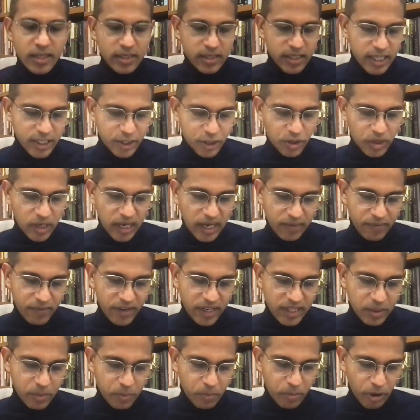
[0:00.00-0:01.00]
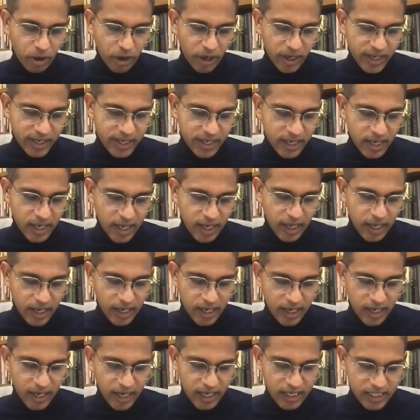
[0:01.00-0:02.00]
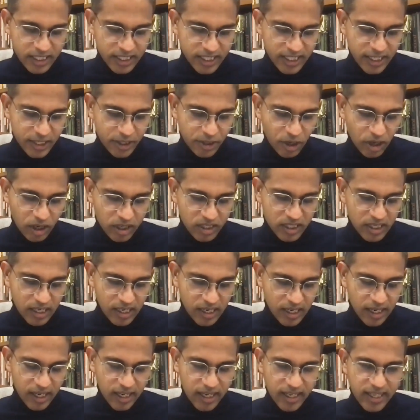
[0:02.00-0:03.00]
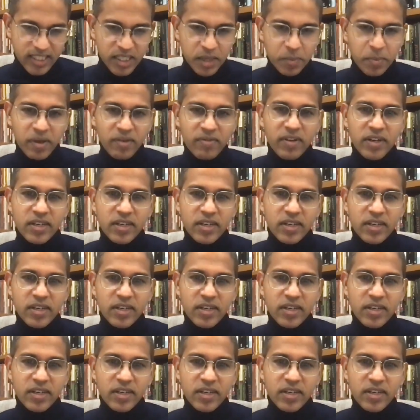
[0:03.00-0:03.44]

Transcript: just to convey the point. Isabel